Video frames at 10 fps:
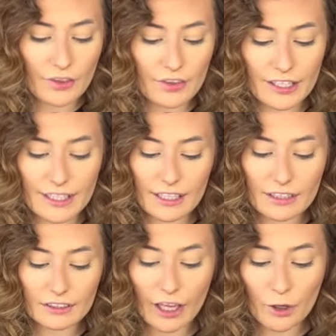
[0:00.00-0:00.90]
The
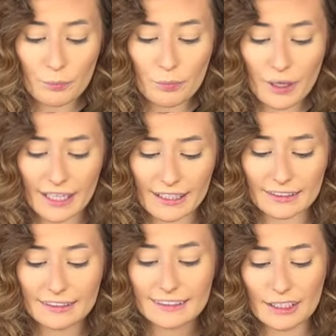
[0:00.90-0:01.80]
Cloud
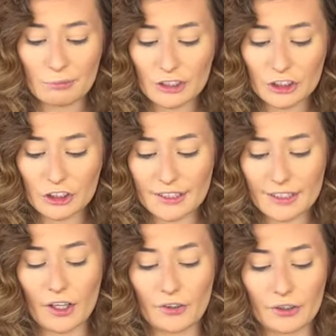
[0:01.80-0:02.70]
Paint Seamless Cheek
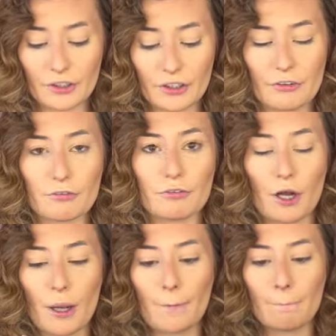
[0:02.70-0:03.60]
Color
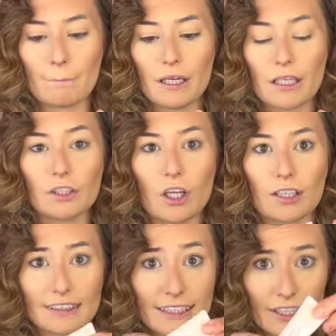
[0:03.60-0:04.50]
from
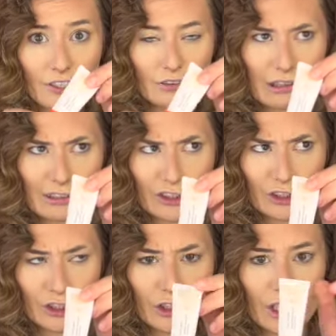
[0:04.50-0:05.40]
Glossier,
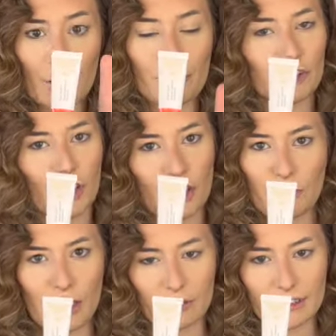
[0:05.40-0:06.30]
I'm not sure how you
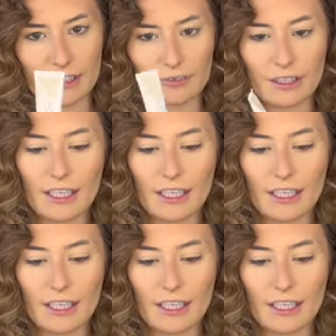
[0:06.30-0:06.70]
pronounce it.